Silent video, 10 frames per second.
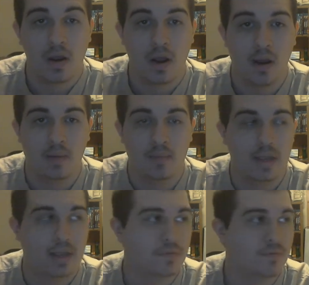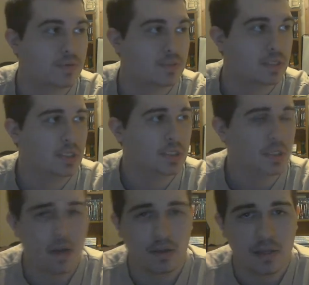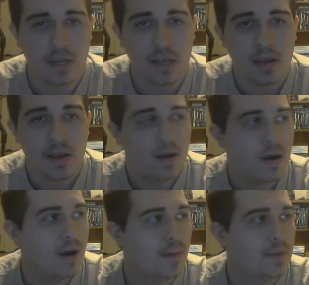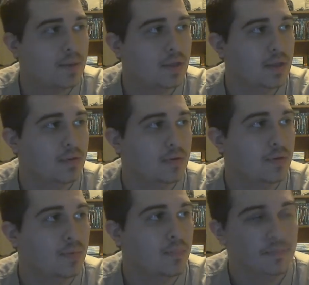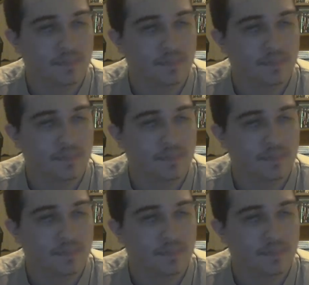and feels like she's ugly. And then the